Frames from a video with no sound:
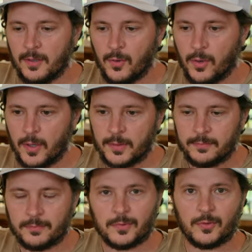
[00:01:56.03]

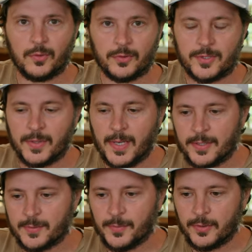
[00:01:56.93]
or Google
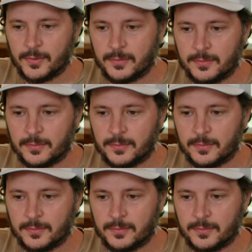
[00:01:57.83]
Treehouse Brew.